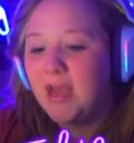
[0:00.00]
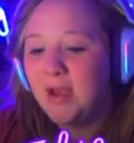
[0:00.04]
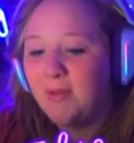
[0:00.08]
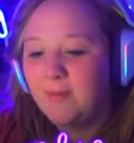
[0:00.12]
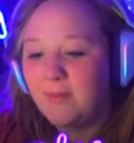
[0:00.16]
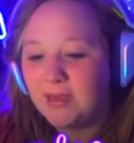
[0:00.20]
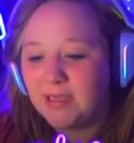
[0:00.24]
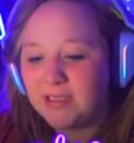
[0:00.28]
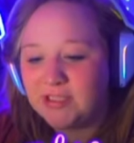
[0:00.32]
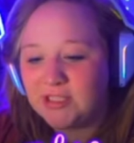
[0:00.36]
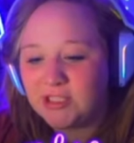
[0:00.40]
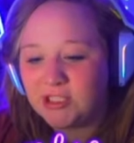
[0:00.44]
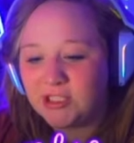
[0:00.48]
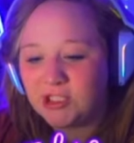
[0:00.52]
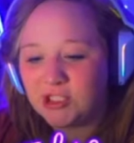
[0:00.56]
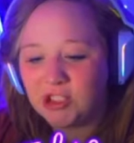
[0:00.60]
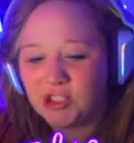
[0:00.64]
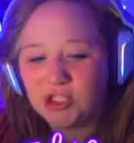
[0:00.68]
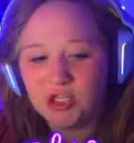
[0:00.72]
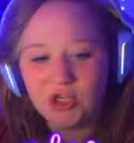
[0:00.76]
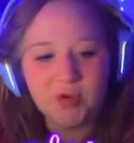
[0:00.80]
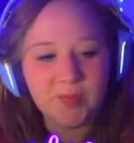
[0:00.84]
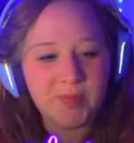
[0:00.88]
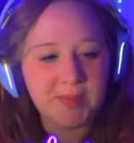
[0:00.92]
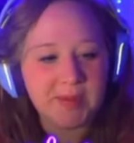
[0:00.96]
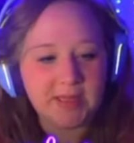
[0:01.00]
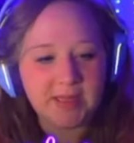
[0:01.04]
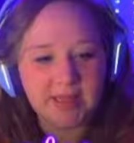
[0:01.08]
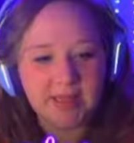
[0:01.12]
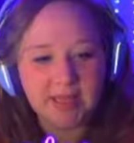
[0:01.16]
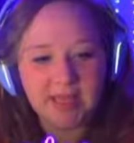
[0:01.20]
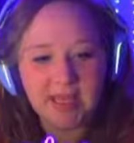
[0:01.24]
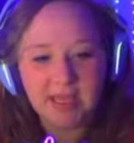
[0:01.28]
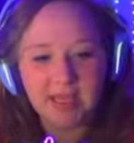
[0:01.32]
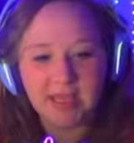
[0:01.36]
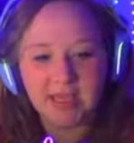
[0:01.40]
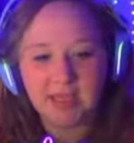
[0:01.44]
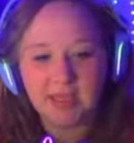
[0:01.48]
My stupid
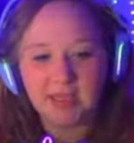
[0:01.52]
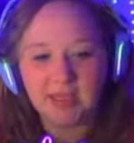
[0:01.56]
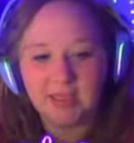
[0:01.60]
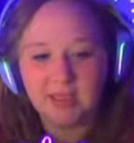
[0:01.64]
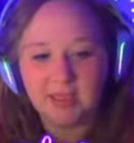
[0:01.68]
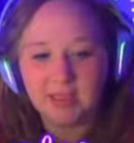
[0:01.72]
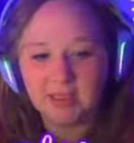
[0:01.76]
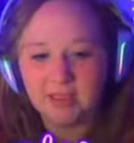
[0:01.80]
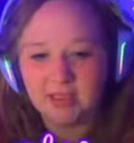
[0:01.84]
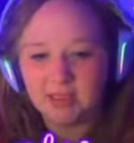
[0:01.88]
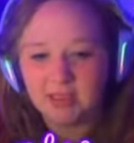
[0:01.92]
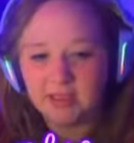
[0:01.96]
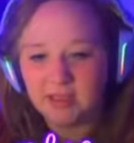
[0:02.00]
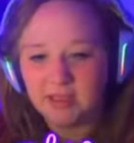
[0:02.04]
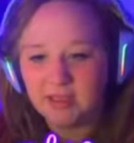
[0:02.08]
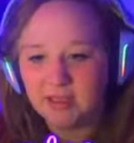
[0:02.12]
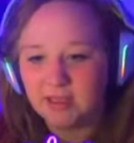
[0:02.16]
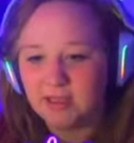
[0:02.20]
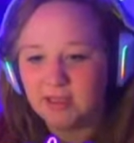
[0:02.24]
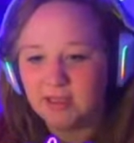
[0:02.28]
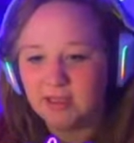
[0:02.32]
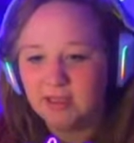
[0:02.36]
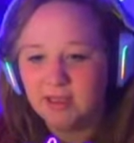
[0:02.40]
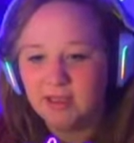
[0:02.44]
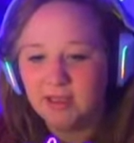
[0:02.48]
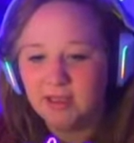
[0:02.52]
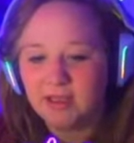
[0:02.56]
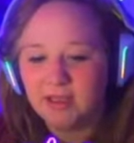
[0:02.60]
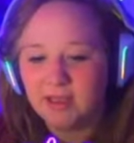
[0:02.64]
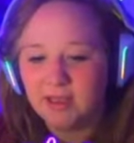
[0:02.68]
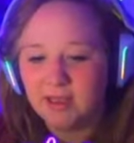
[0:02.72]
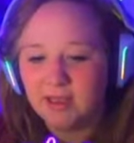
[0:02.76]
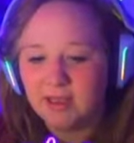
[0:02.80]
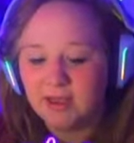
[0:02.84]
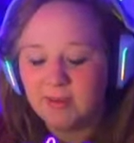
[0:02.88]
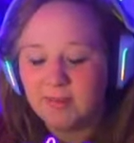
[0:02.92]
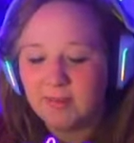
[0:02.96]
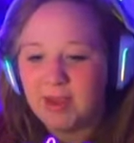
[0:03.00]
thing.
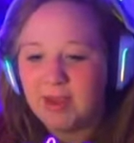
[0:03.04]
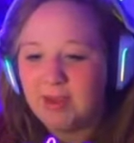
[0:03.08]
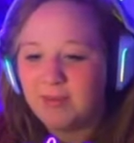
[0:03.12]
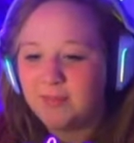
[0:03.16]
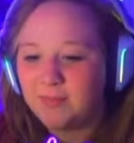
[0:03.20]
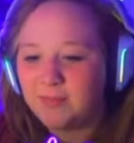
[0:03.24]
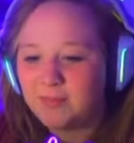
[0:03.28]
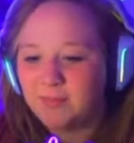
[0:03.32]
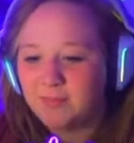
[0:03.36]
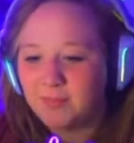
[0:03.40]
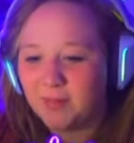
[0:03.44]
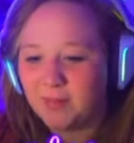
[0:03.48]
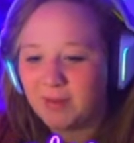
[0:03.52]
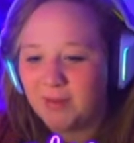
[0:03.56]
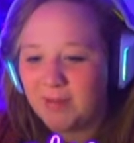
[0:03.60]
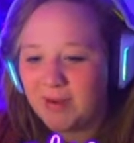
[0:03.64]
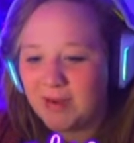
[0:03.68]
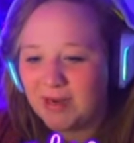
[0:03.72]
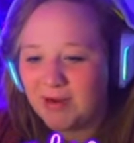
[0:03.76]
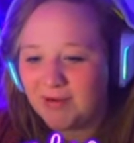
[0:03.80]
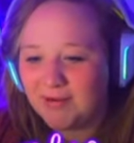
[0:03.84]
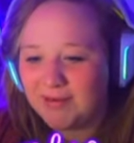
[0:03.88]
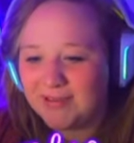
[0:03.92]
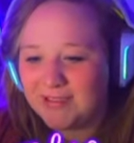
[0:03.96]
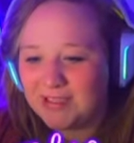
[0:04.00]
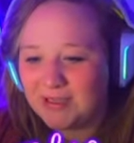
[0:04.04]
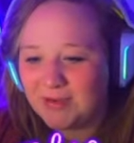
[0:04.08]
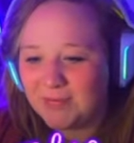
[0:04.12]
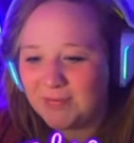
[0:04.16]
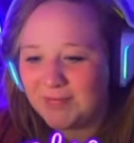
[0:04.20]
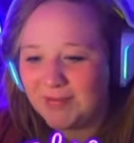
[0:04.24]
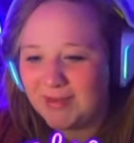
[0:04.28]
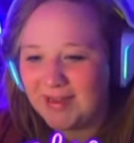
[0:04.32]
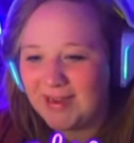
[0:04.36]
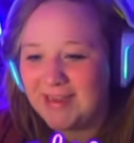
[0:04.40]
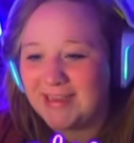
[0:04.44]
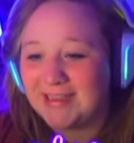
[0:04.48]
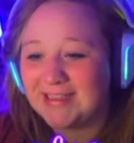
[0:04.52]
My, my crystal
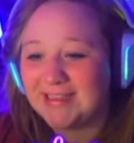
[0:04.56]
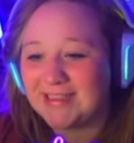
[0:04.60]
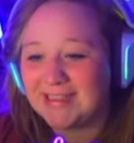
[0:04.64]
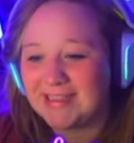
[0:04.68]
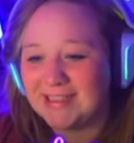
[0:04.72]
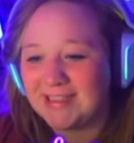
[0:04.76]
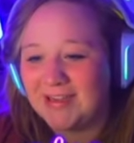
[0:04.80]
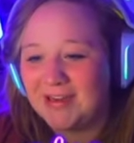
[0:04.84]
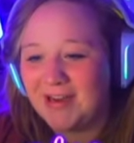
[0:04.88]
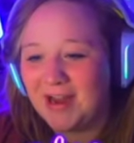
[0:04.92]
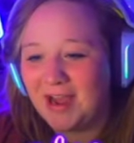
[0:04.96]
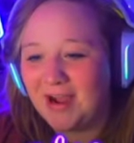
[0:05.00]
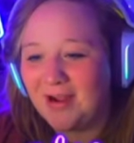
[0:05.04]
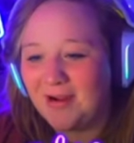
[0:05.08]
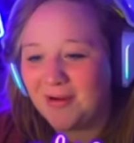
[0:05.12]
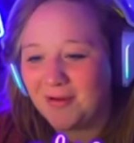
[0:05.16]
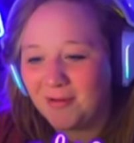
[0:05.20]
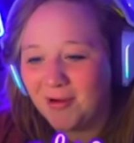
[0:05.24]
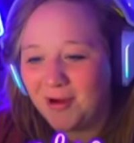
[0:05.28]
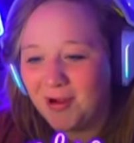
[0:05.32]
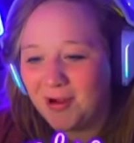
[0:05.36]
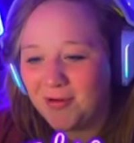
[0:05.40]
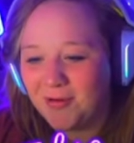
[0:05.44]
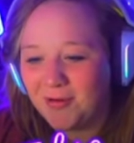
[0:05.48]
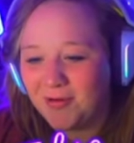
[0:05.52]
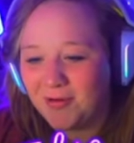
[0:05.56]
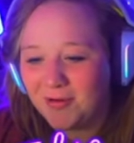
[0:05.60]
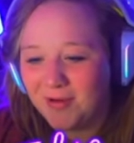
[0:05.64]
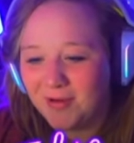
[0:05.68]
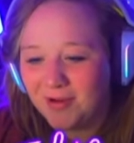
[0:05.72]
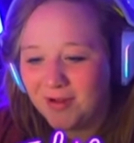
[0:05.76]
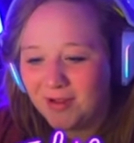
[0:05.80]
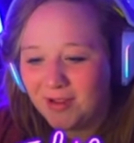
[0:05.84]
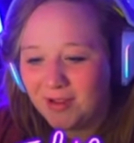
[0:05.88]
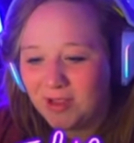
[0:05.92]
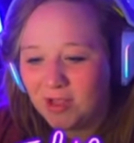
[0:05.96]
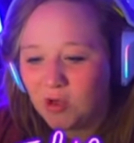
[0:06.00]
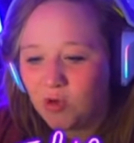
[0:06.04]
plant is still not grown.
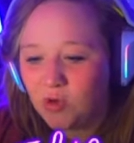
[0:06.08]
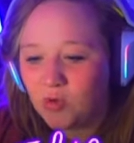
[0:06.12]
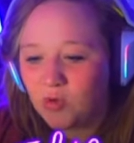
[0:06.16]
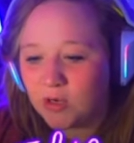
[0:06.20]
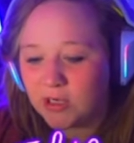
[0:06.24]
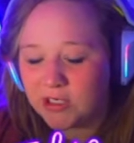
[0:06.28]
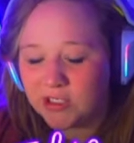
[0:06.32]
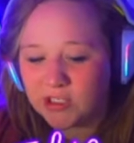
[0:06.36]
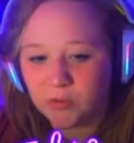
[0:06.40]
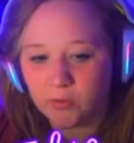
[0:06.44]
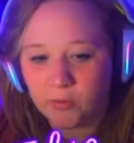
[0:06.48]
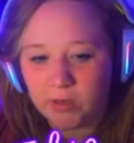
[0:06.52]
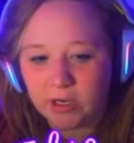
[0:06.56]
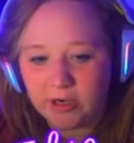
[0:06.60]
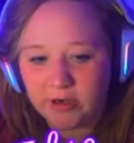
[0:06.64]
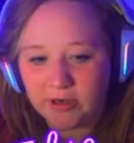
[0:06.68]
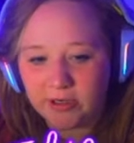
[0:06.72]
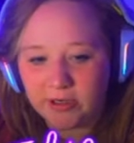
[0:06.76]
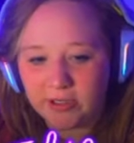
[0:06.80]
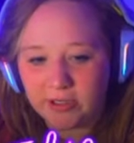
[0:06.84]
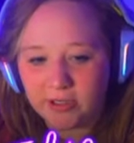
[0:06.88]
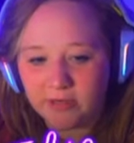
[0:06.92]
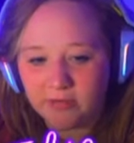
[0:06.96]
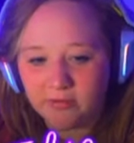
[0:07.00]
Ooh, I should water it, though.